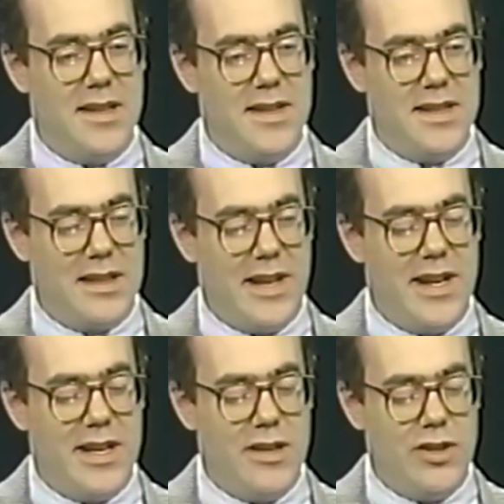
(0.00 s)
these
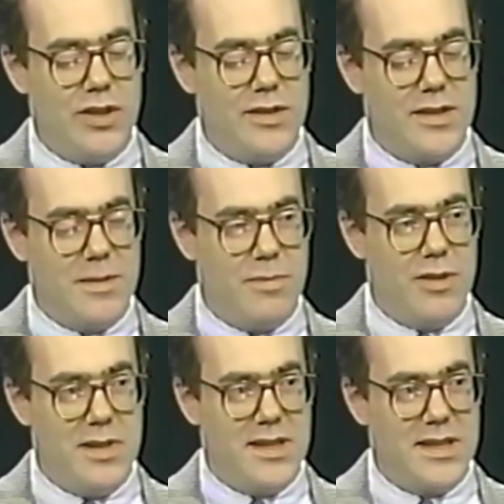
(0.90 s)
large
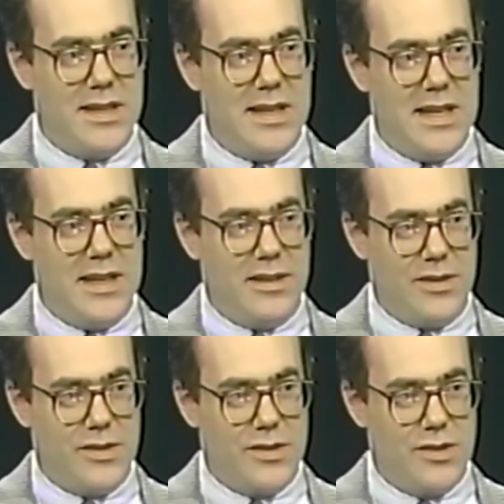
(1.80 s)

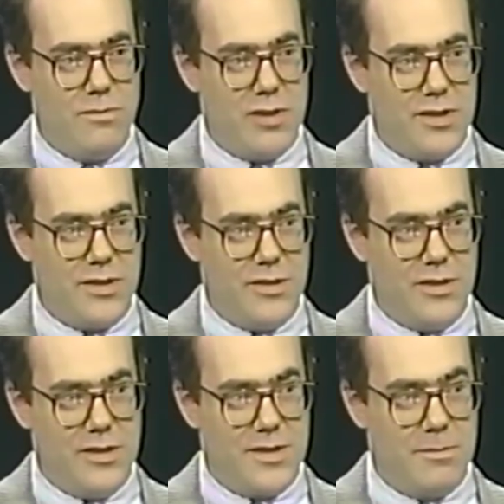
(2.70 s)
suburban-style
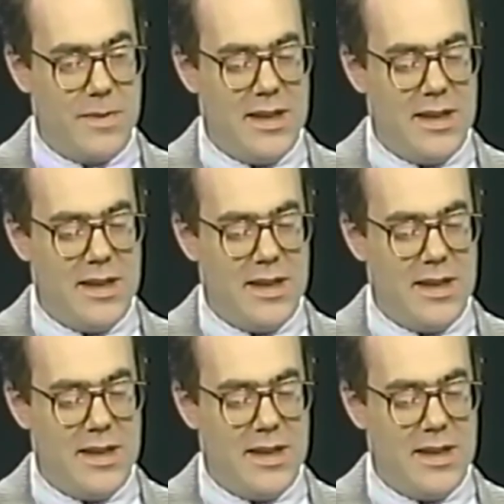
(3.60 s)
superstores.